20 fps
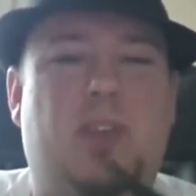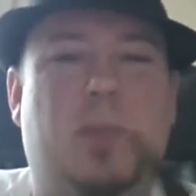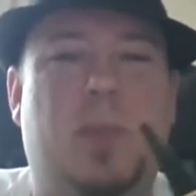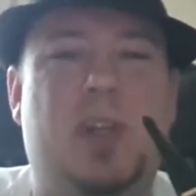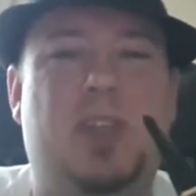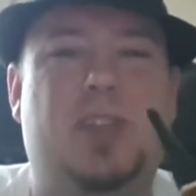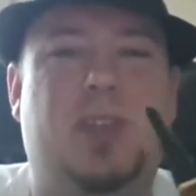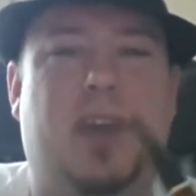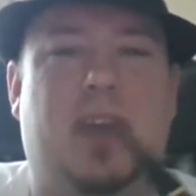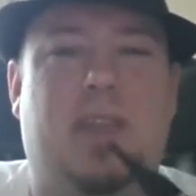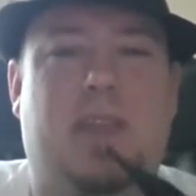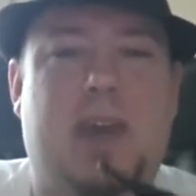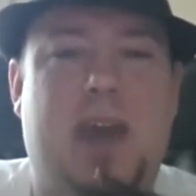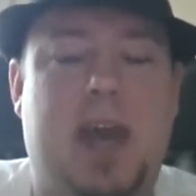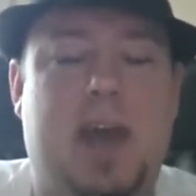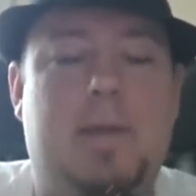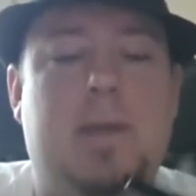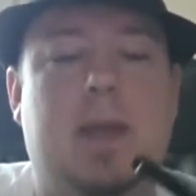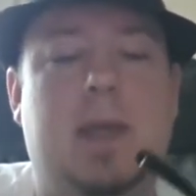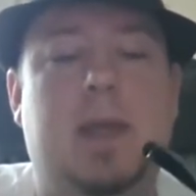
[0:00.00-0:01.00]
like
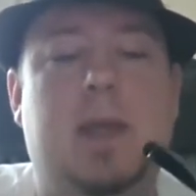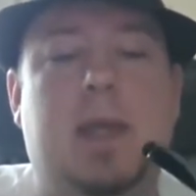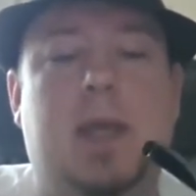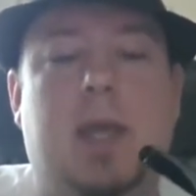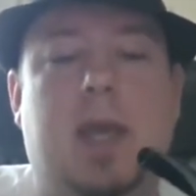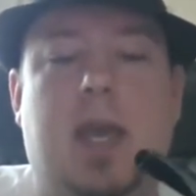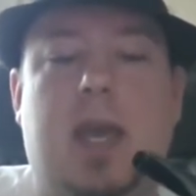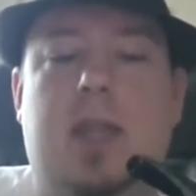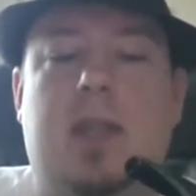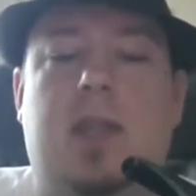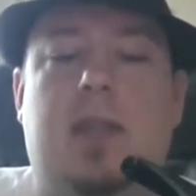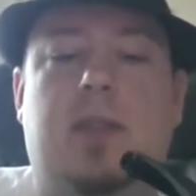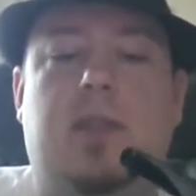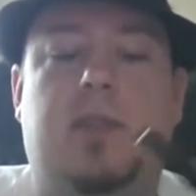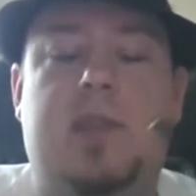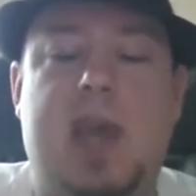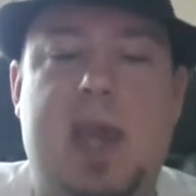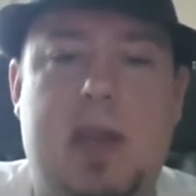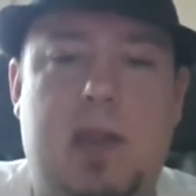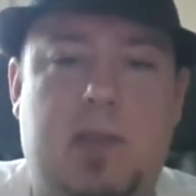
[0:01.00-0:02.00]
that. And the
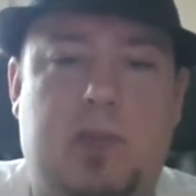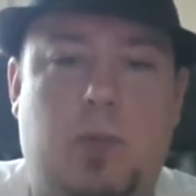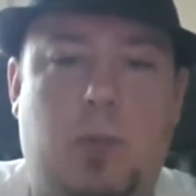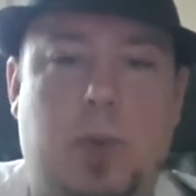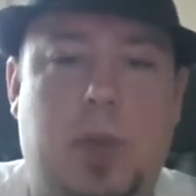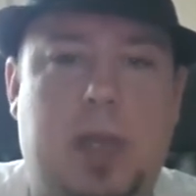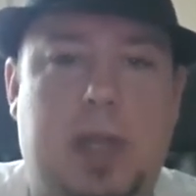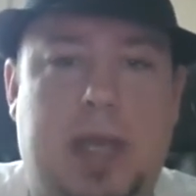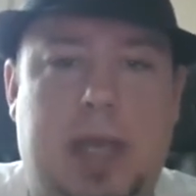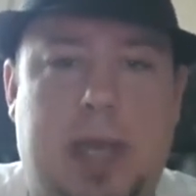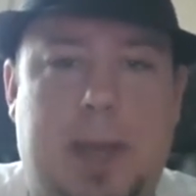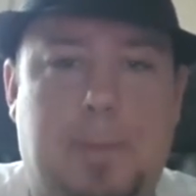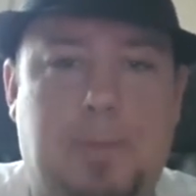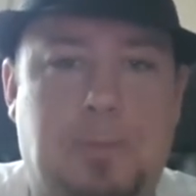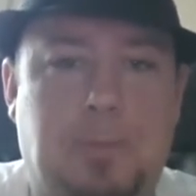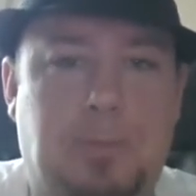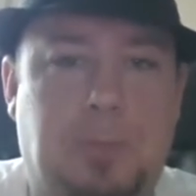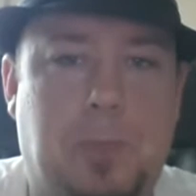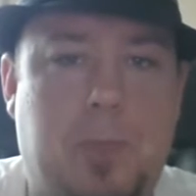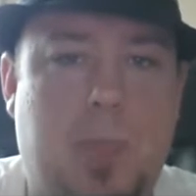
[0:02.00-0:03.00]
design is really,
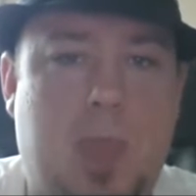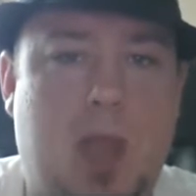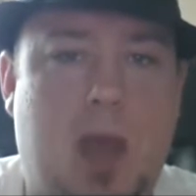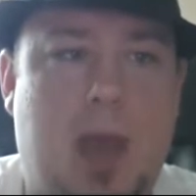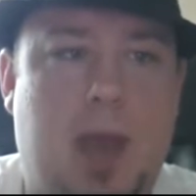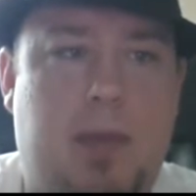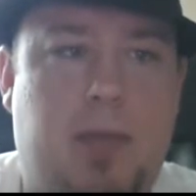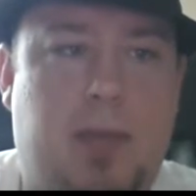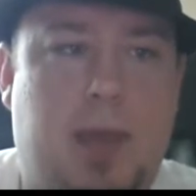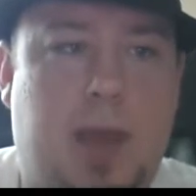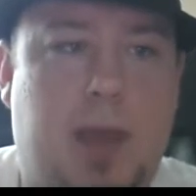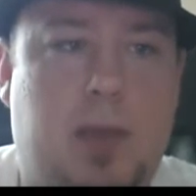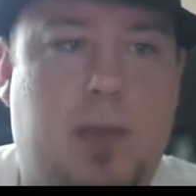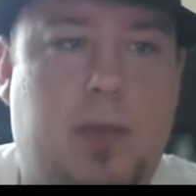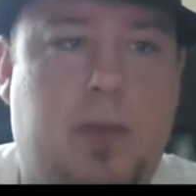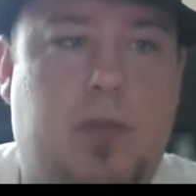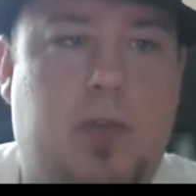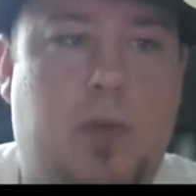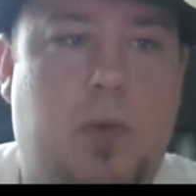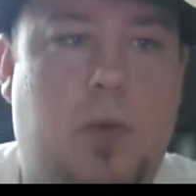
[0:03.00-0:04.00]
I think,
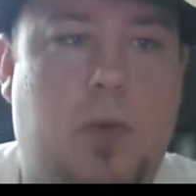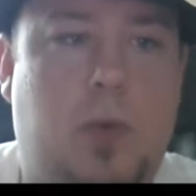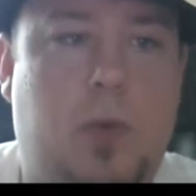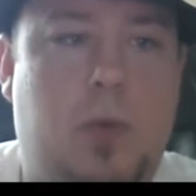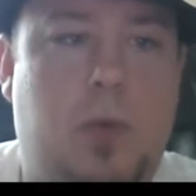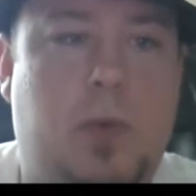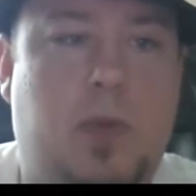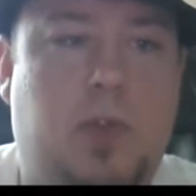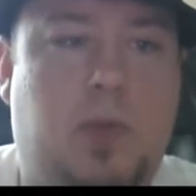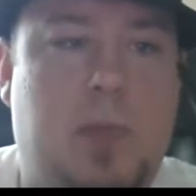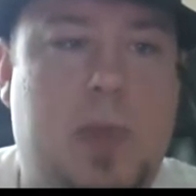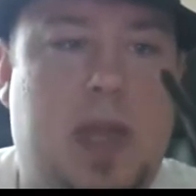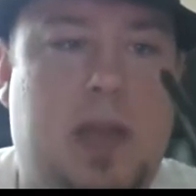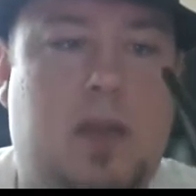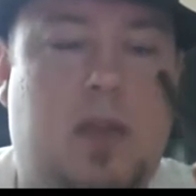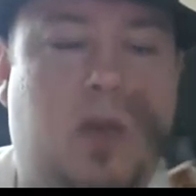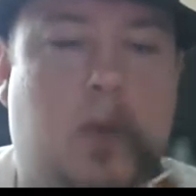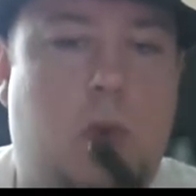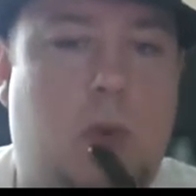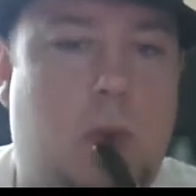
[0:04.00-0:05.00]
is meant
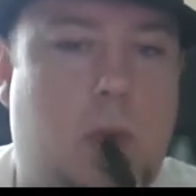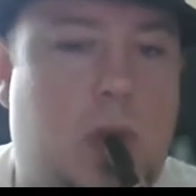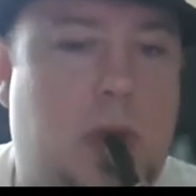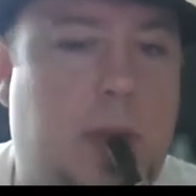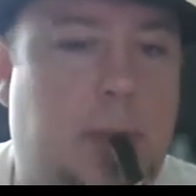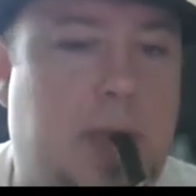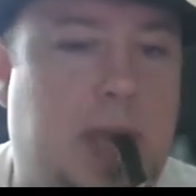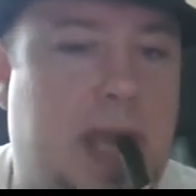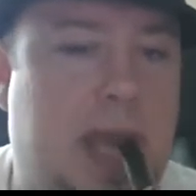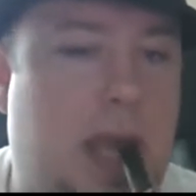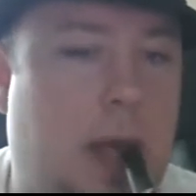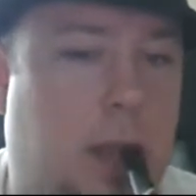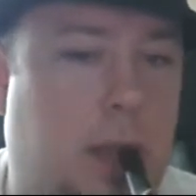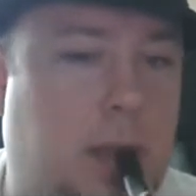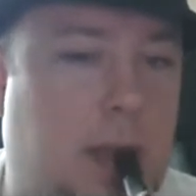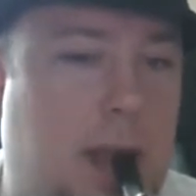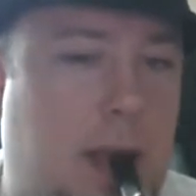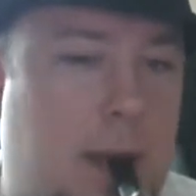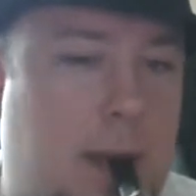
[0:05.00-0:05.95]
to be held kind of